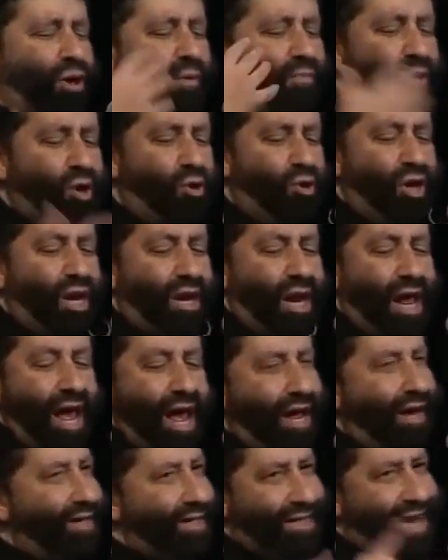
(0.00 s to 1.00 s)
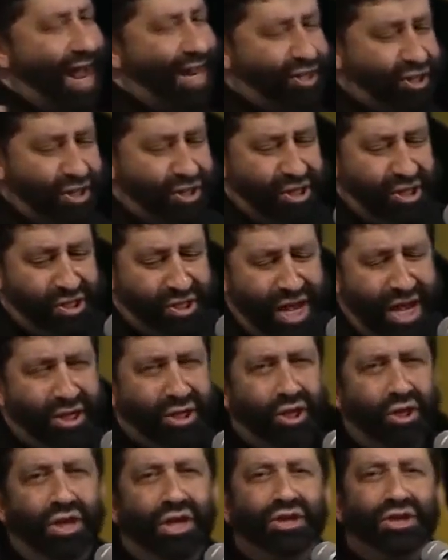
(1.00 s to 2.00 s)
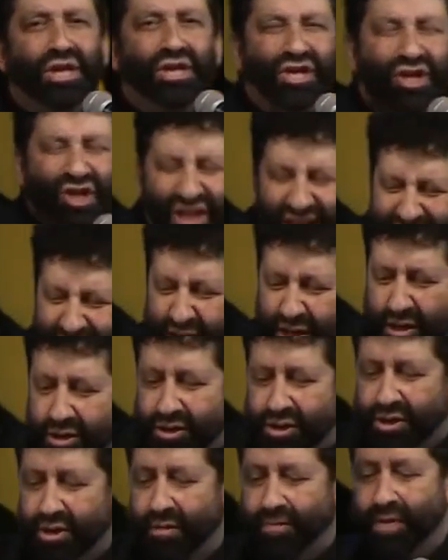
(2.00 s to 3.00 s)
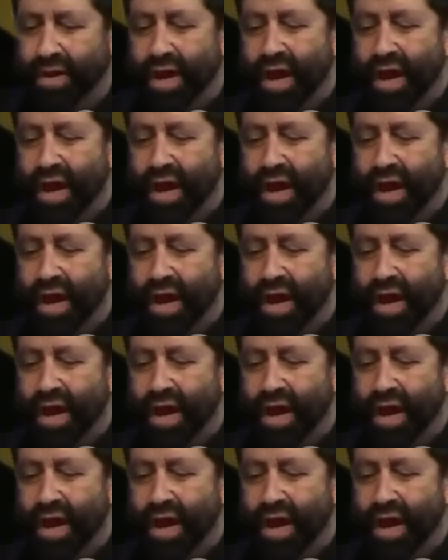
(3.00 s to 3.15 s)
communion, it's not just essential, it's a shield.